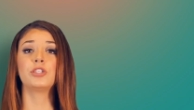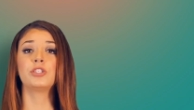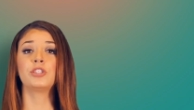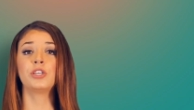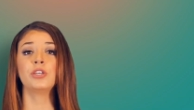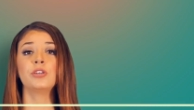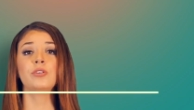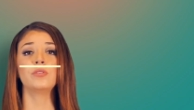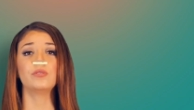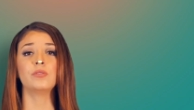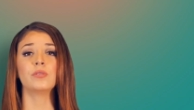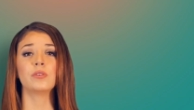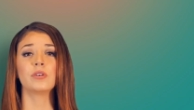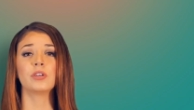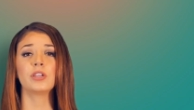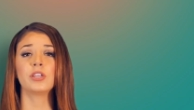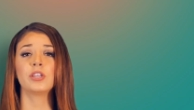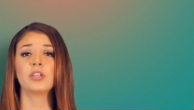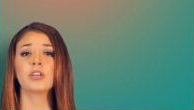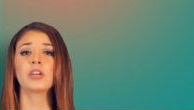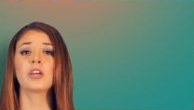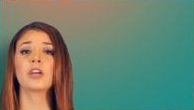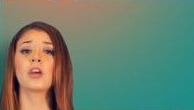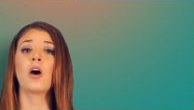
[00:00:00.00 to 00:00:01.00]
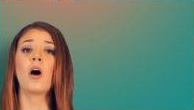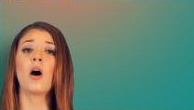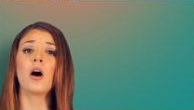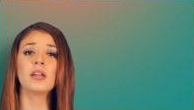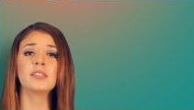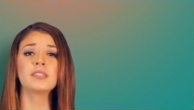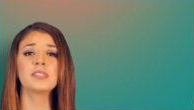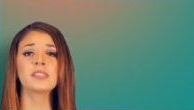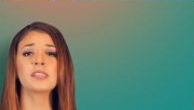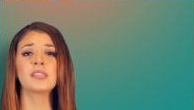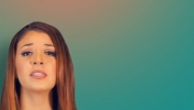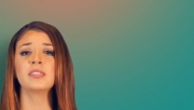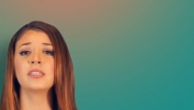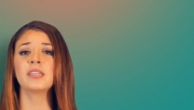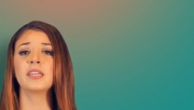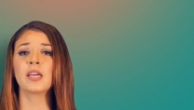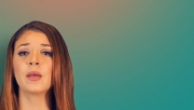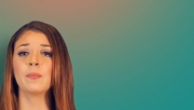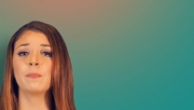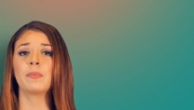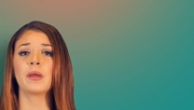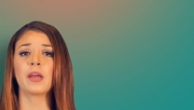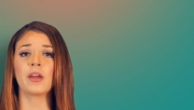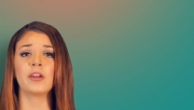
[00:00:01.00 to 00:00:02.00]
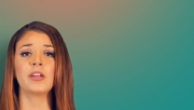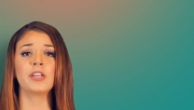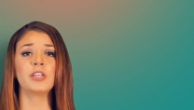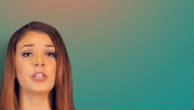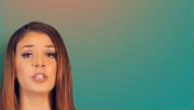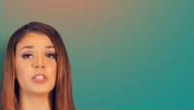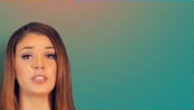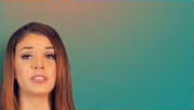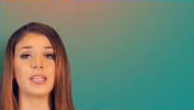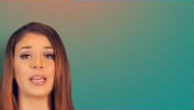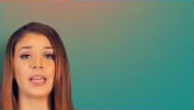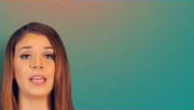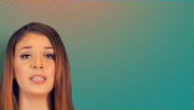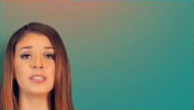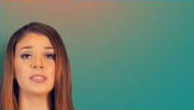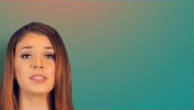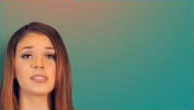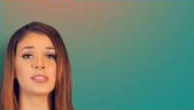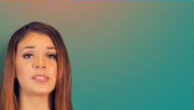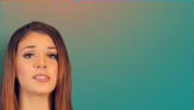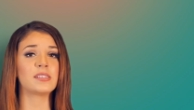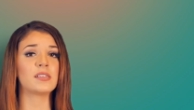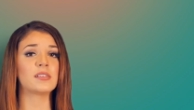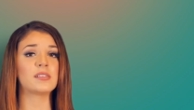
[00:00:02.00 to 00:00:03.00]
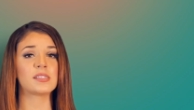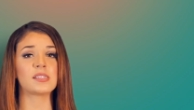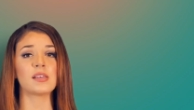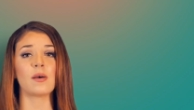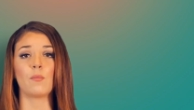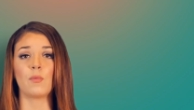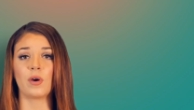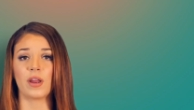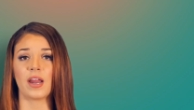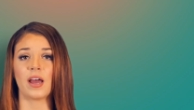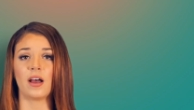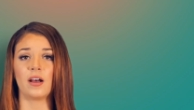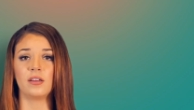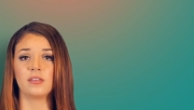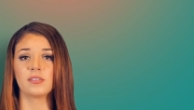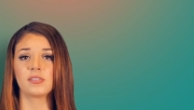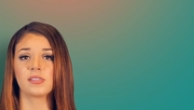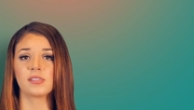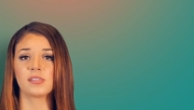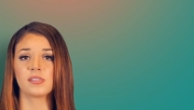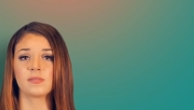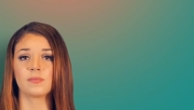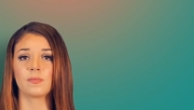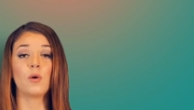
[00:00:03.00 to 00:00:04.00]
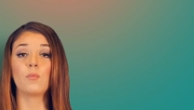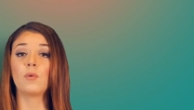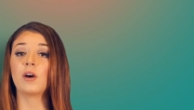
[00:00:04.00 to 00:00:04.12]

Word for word: Two, you're constantly comparing your dates to someone else.